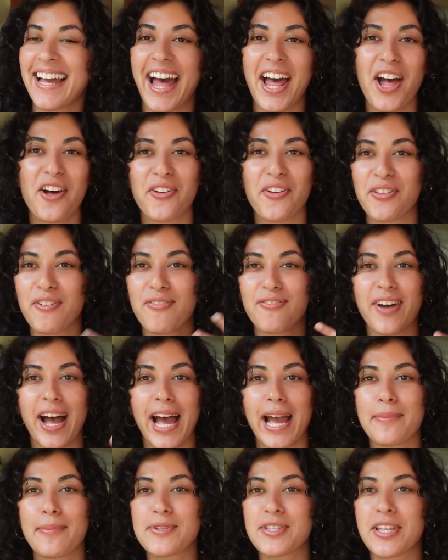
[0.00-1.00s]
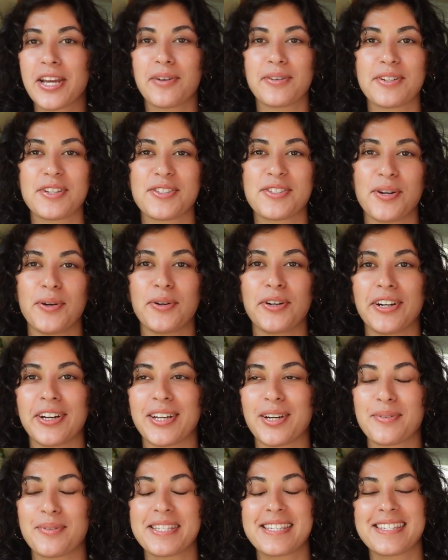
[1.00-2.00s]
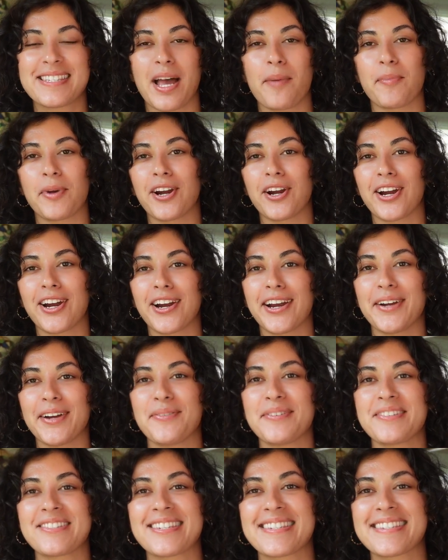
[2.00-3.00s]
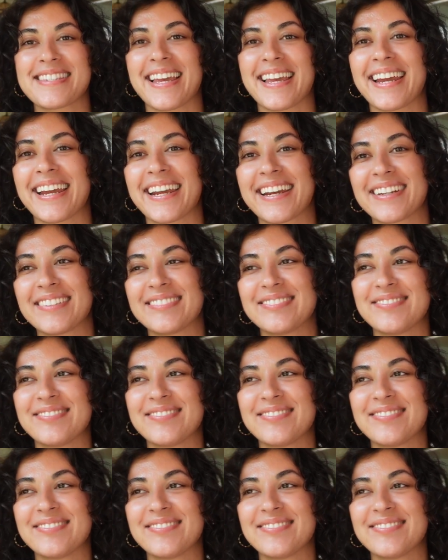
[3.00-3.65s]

I don't know, the vibes there were so good. It was summer. It was just like,